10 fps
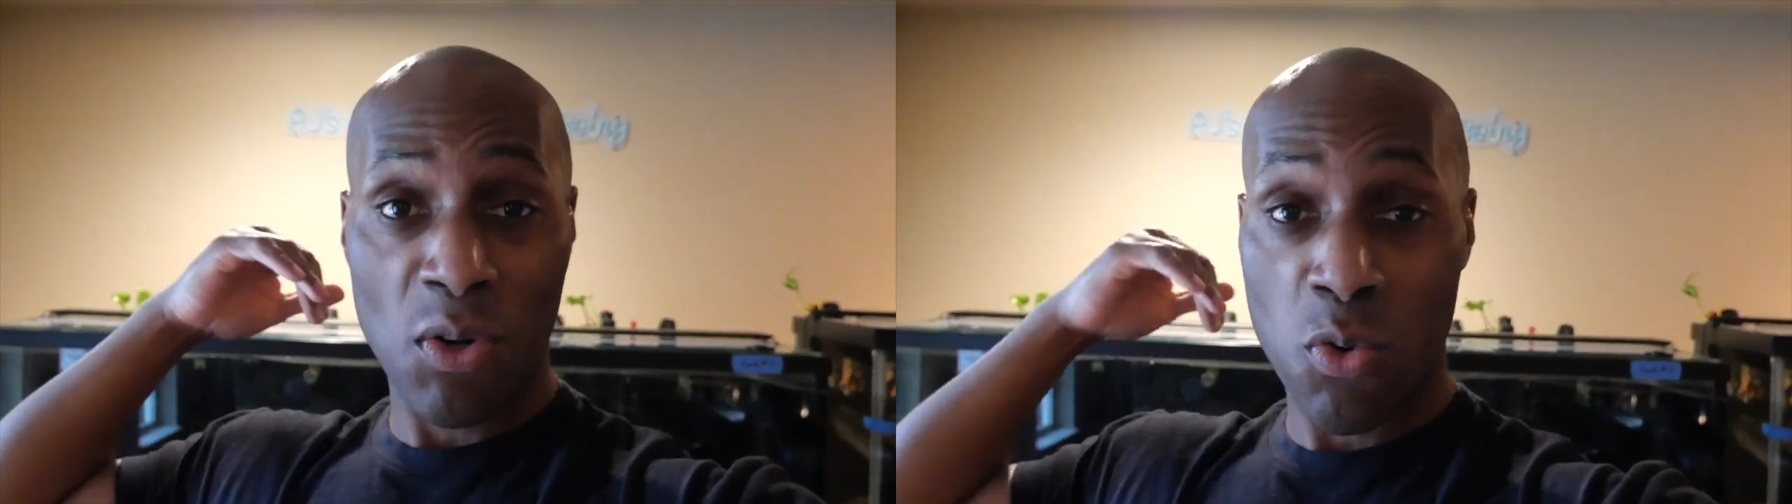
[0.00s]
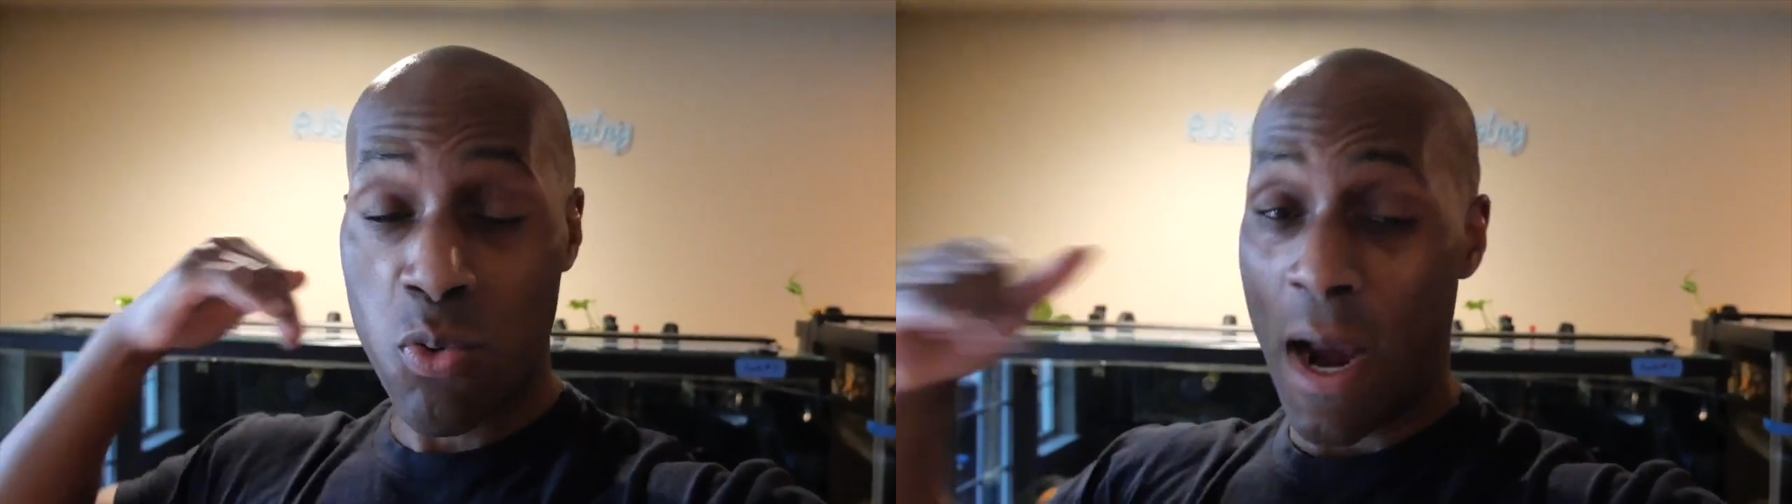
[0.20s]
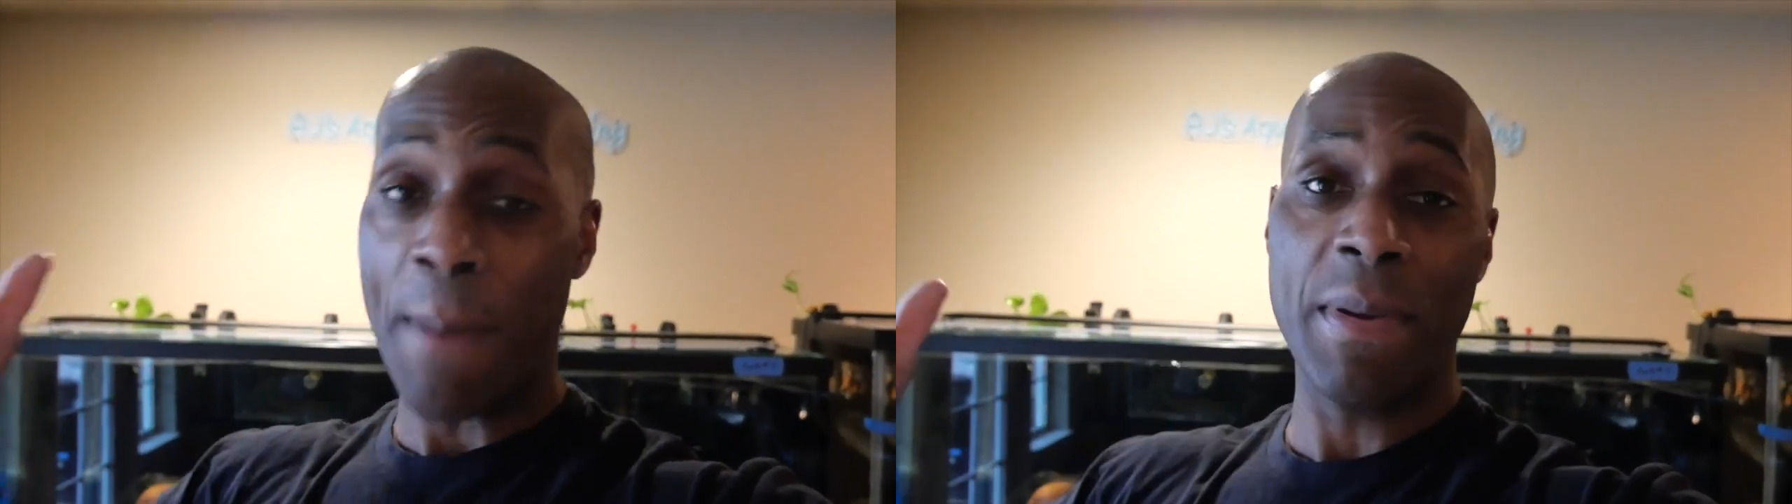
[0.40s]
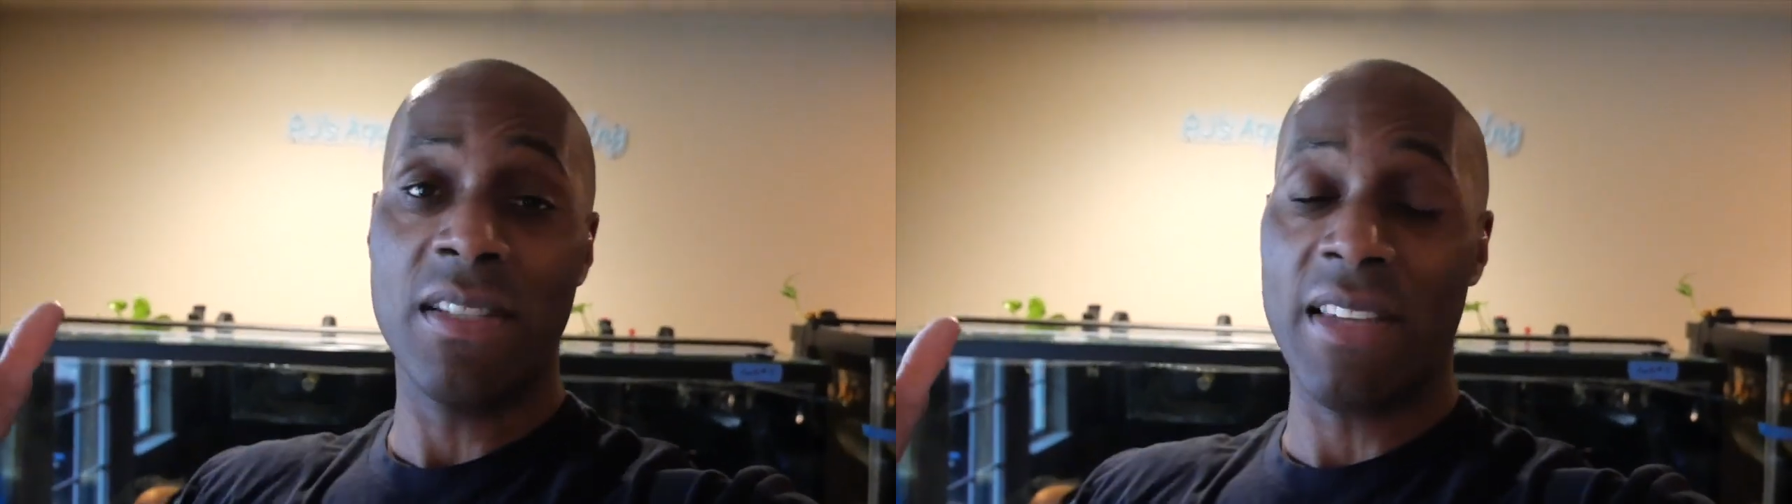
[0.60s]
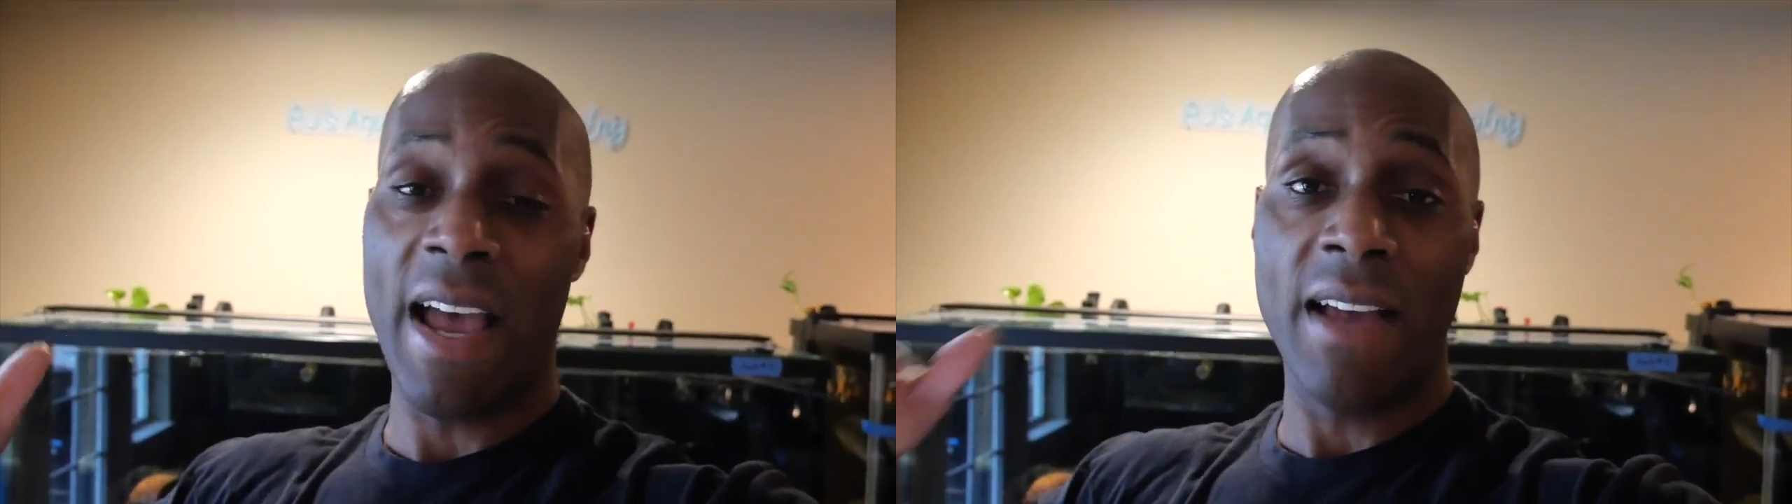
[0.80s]
crappy
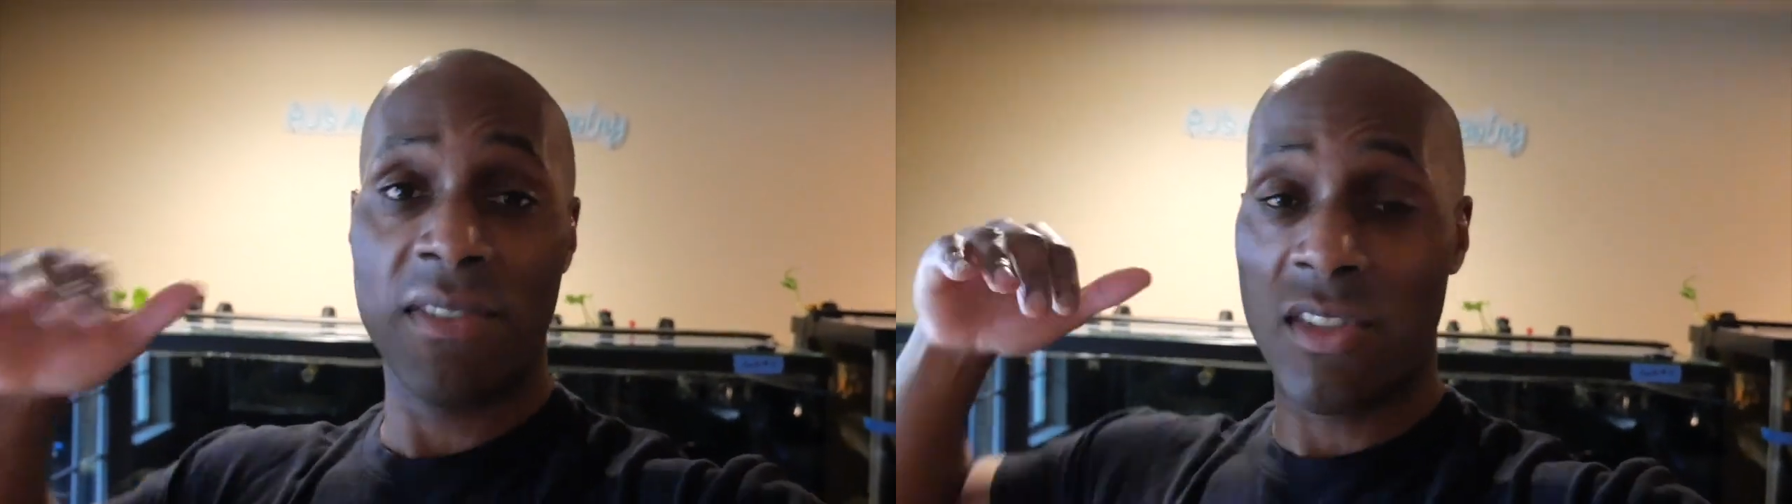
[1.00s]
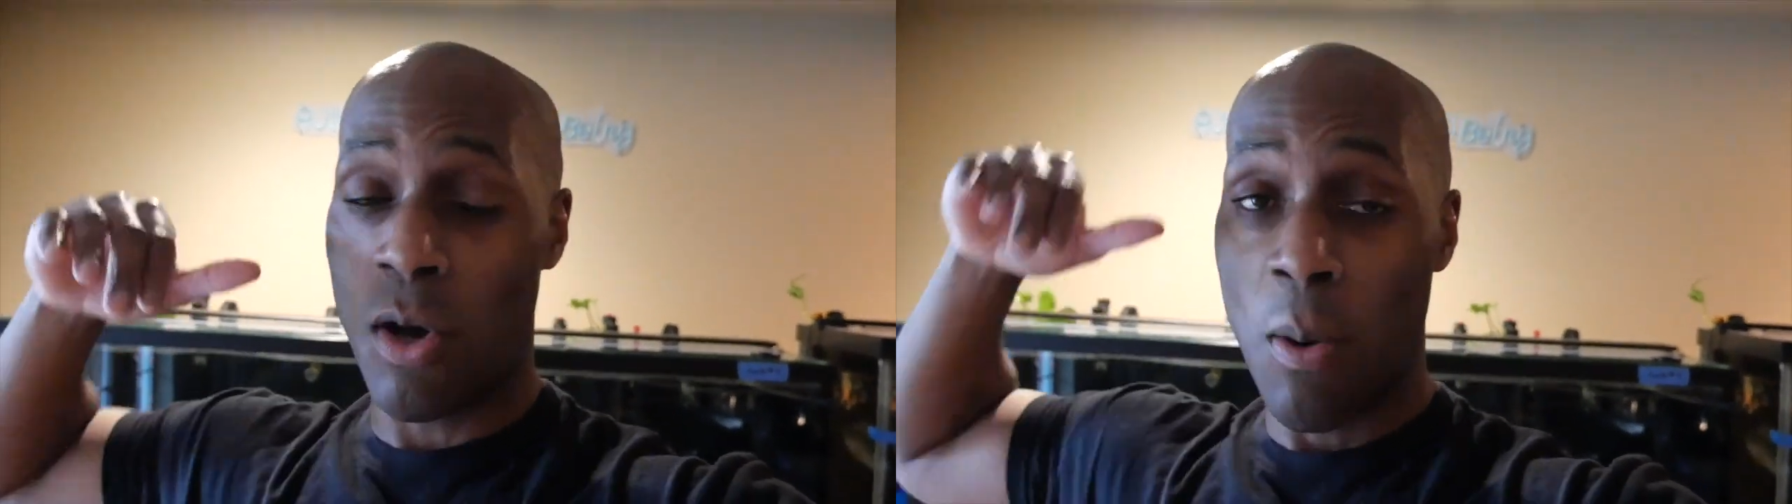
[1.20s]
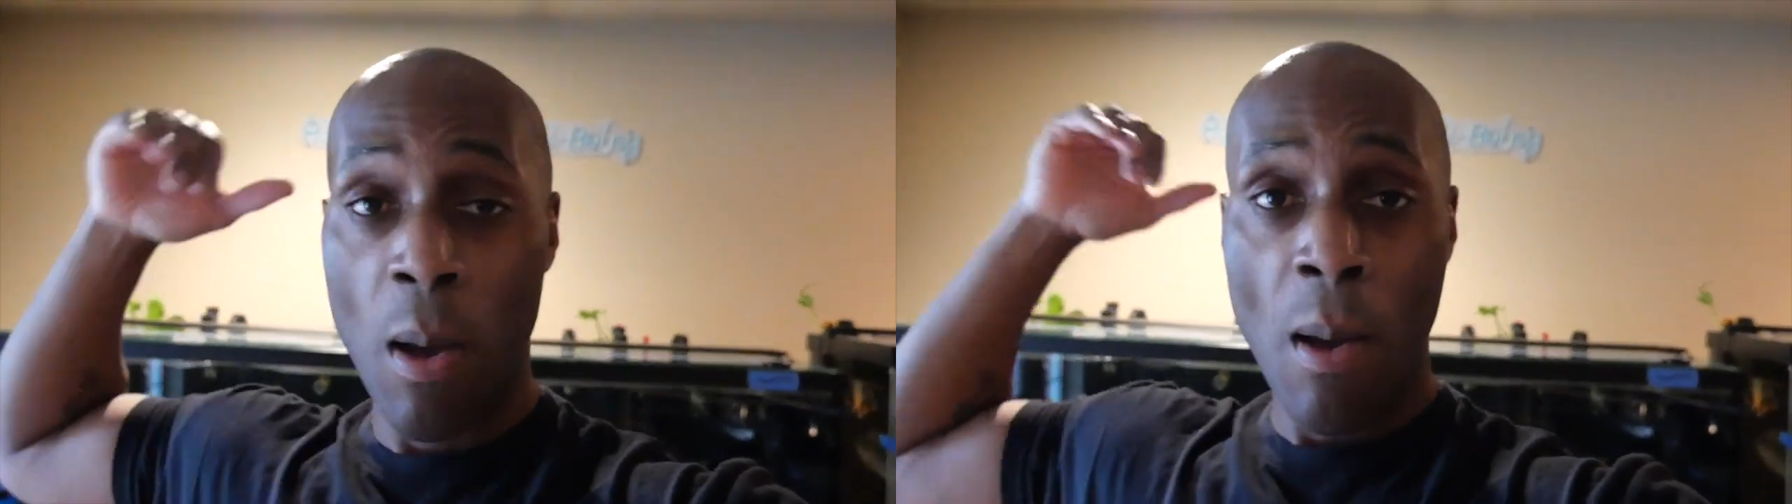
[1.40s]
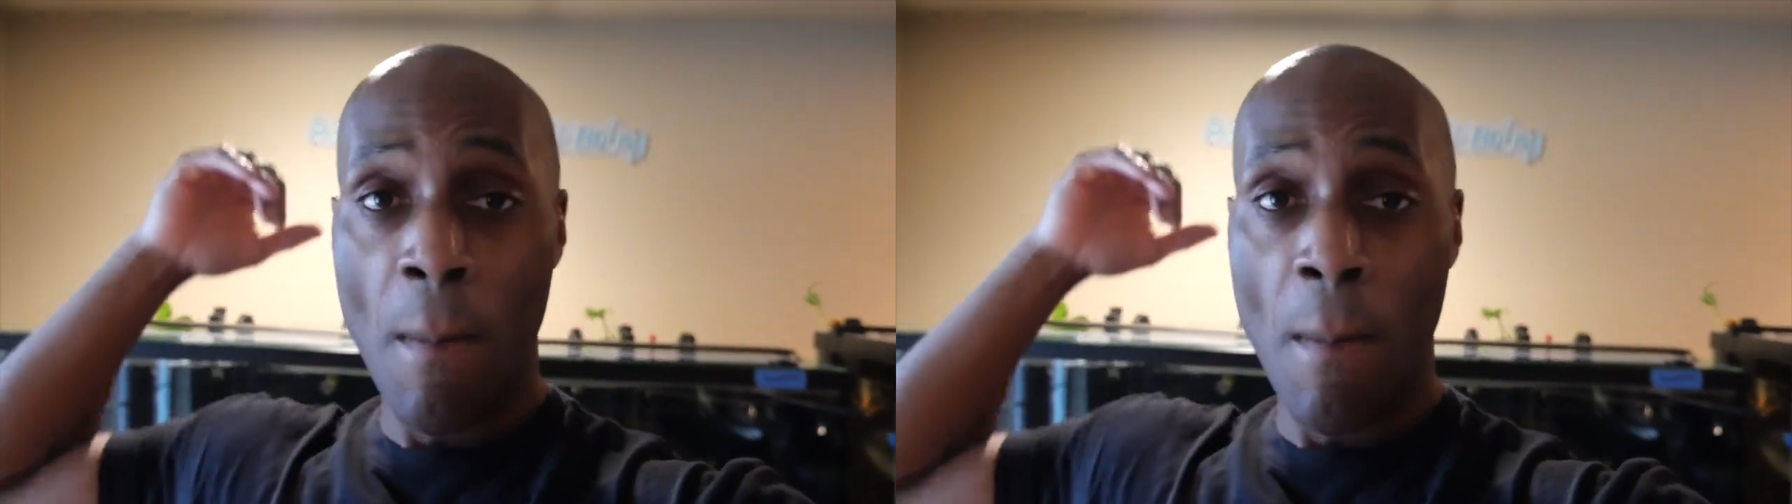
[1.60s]
stand, so